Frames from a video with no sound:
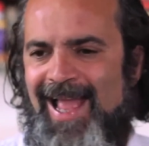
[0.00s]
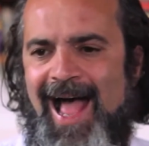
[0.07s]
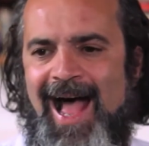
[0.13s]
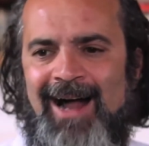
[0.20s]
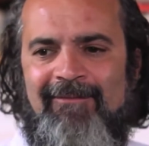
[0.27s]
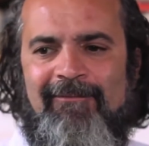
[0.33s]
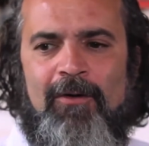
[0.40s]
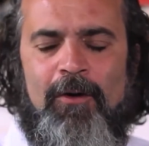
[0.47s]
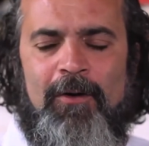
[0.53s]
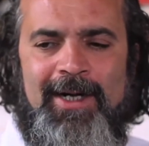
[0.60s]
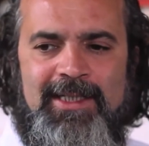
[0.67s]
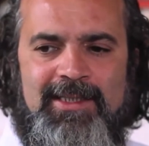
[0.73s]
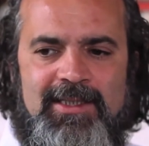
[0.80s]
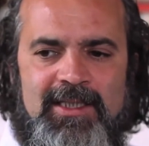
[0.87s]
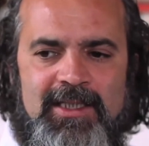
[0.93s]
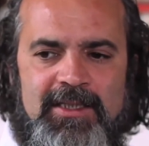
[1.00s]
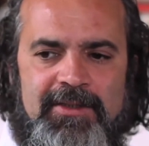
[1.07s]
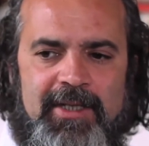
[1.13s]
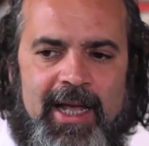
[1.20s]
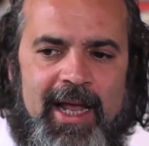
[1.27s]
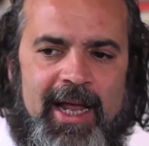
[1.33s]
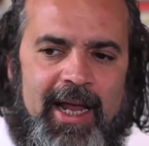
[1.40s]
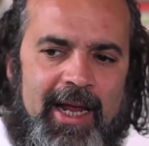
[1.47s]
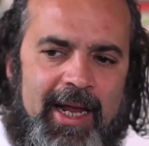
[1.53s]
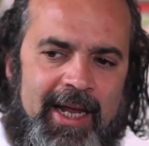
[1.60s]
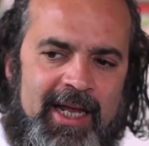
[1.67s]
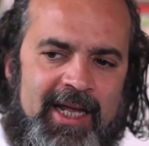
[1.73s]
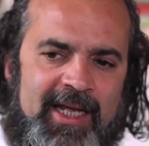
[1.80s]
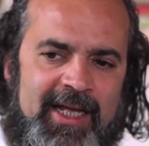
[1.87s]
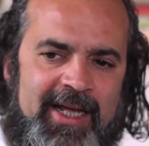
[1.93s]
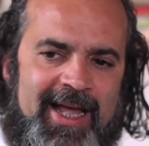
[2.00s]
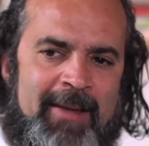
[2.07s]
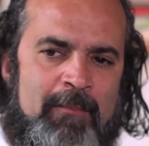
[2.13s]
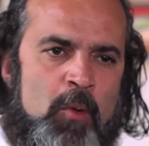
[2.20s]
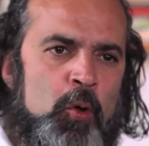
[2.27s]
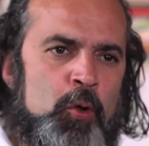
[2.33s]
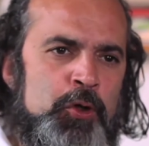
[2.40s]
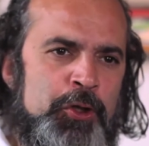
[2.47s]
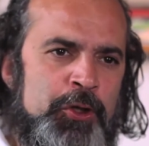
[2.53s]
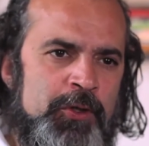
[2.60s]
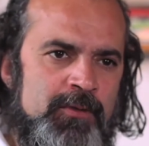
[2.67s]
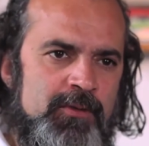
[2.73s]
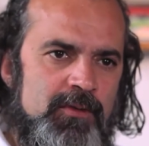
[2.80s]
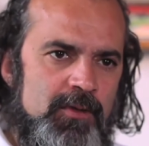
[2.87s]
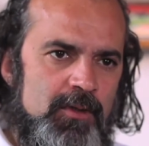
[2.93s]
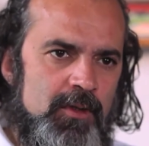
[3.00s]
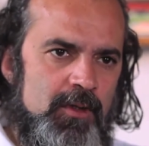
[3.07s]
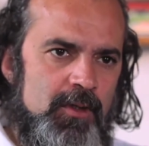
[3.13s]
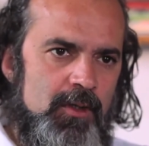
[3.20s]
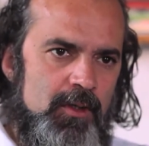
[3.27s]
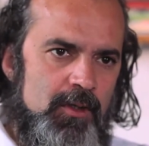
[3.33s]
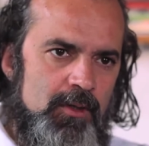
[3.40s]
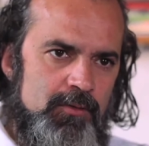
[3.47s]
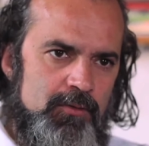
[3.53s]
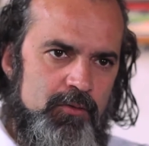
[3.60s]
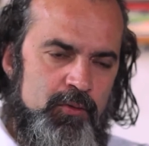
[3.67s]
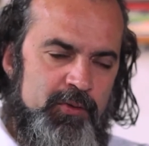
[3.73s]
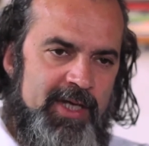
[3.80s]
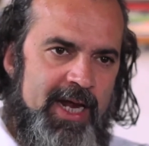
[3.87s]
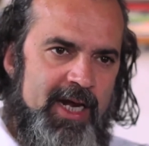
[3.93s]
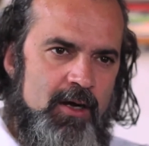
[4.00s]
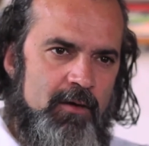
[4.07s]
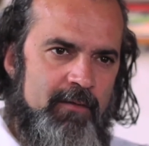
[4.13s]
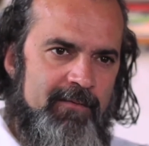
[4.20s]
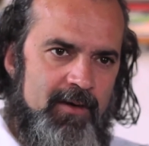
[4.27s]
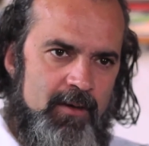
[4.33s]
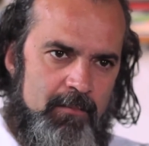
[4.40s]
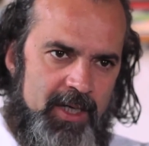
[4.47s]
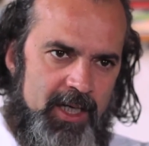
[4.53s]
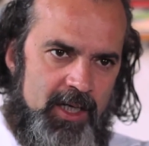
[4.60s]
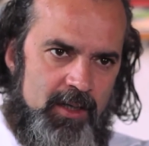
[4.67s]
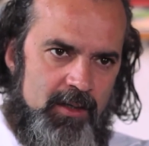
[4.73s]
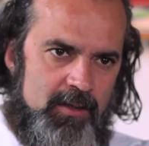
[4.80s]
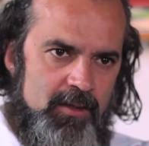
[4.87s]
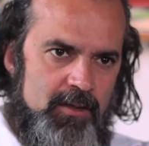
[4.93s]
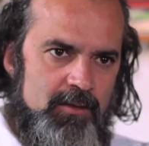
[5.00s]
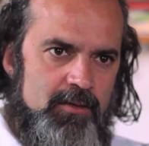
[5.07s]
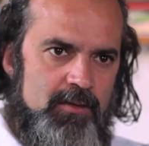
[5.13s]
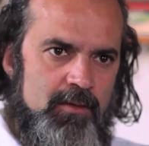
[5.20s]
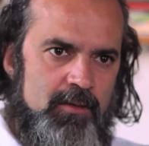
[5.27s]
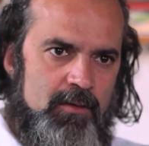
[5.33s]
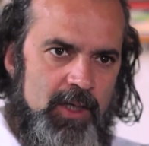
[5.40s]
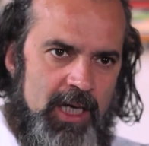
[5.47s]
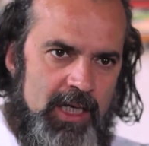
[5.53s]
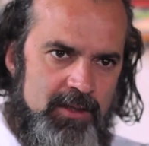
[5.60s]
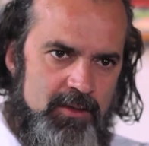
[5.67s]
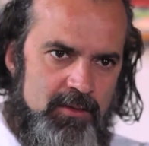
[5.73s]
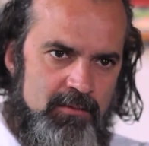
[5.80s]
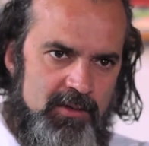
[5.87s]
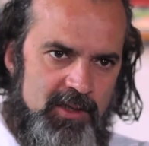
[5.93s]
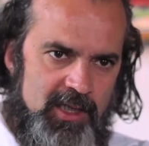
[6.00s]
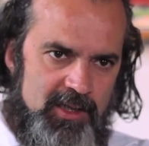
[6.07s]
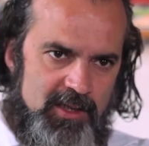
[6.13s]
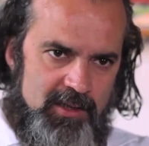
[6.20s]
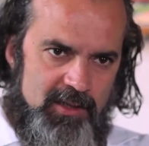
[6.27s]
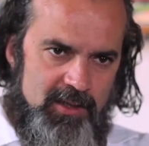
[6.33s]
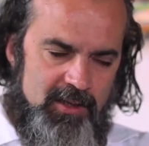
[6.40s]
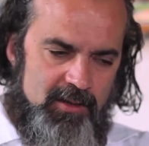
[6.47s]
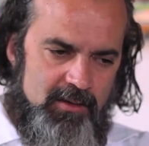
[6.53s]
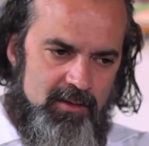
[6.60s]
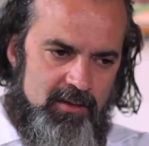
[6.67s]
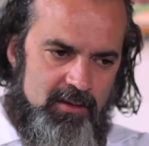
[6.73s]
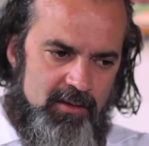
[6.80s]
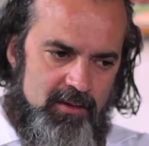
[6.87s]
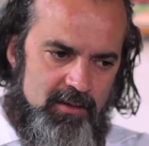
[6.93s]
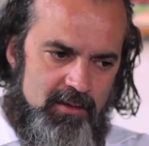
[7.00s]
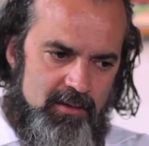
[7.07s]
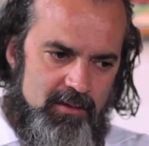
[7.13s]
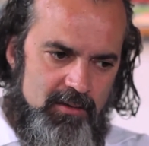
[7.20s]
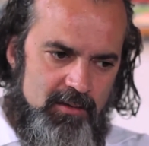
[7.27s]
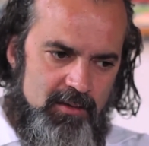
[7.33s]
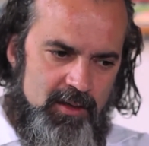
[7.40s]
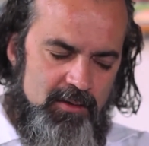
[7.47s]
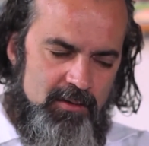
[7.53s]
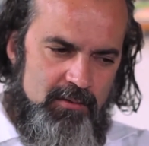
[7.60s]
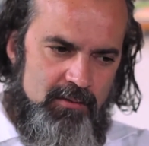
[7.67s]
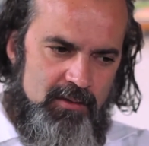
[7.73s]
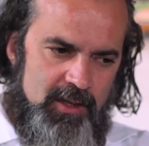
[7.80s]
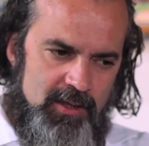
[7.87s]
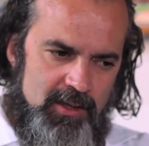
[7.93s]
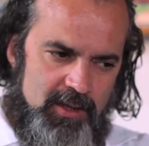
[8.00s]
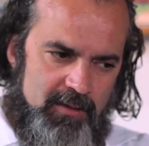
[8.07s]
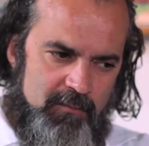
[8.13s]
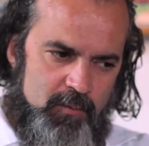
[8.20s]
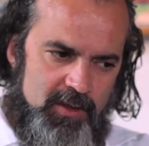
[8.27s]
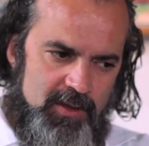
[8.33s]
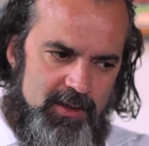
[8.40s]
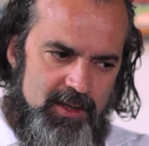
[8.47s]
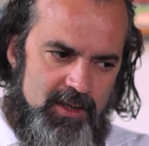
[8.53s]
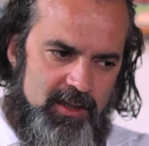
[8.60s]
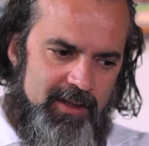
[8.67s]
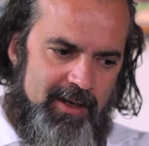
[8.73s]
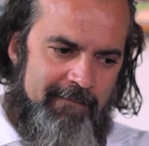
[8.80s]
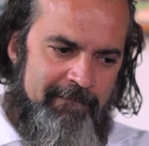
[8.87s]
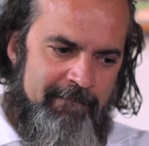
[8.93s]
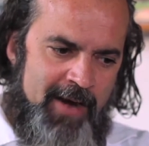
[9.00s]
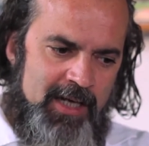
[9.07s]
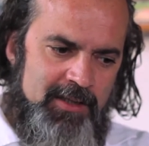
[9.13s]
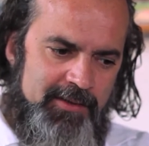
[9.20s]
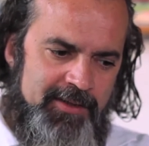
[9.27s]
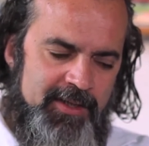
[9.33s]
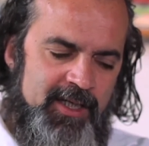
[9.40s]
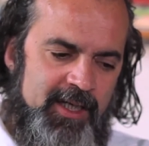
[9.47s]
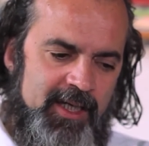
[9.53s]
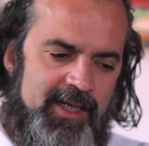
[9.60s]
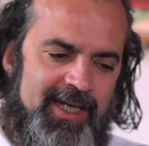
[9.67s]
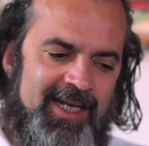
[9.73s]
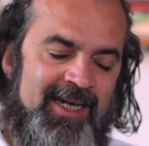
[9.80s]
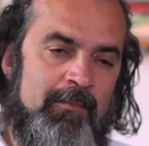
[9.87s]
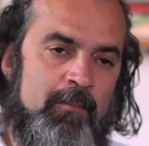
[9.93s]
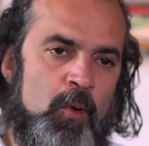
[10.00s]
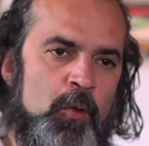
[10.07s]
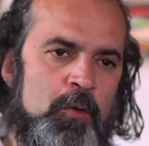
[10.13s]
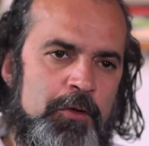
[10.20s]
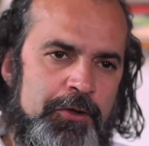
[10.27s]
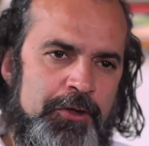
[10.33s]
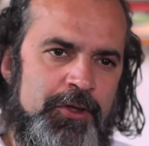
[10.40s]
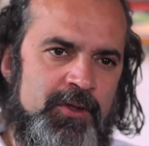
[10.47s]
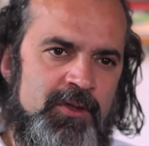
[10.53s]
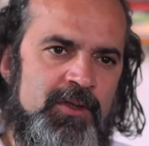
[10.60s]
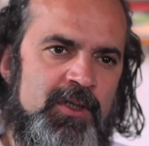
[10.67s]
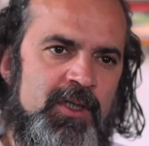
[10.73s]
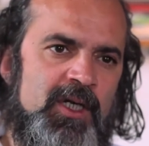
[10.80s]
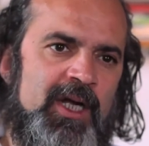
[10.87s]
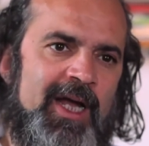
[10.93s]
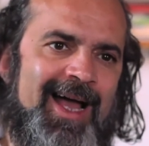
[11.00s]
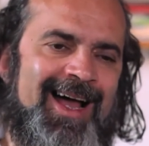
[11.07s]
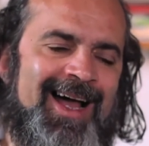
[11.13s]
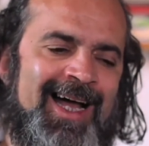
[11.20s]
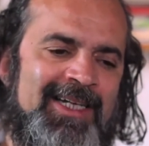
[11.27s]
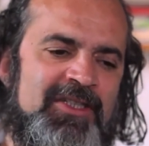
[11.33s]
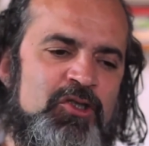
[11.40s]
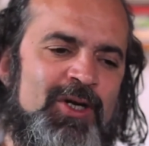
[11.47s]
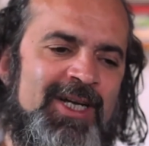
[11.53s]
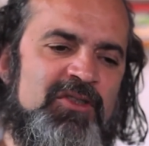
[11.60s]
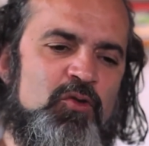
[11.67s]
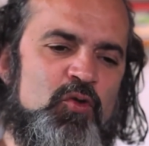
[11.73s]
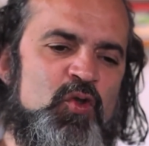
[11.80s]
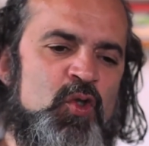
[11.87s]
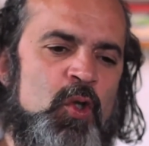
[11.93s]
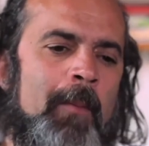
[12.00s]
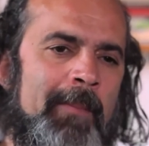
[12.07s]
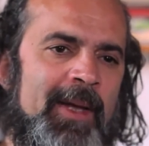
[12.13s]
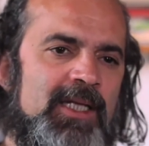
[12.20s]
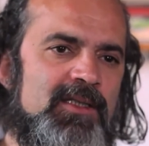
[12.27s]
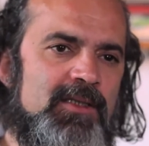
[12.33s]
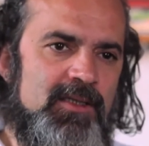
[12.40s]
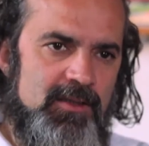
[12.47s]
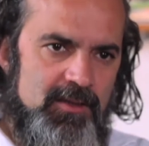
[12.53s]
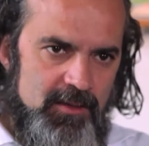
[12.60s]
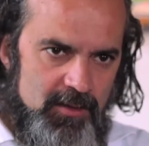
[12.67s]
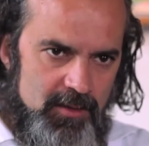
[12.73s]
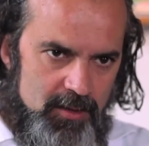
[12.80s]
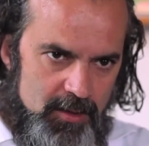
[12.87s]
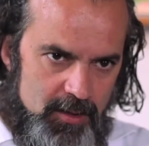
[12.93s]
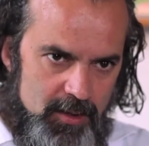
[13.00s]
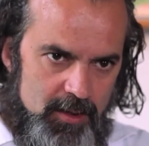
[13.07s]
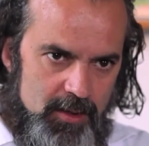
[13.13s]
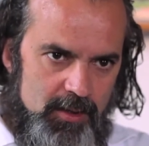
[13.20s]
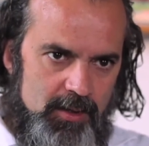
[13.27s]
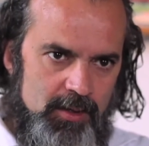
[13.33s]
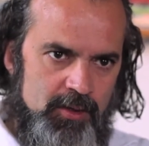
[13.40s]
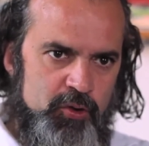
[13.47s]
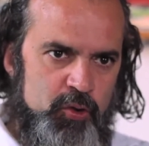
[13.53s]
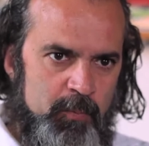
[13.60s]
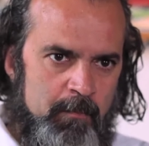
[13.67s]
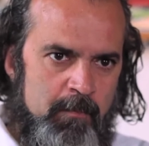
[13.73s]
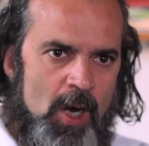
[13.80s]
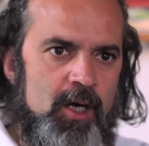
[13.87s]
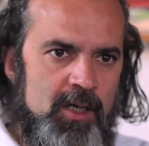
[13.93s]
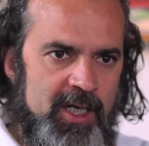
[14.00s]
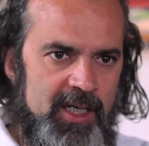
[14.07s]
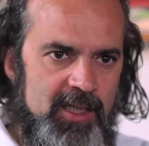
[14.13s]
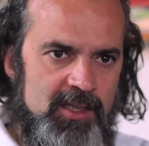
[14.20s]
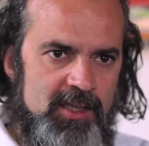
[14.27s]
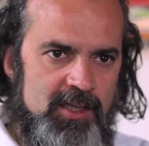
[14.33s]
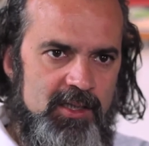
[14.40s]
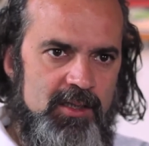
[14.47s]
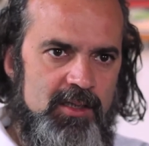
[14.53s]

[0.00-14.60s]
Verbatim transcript: avoid the uh, emotion to take over me. So as soon as as soon as I was uh, averting an emotion, I tried to stop it, not to block it,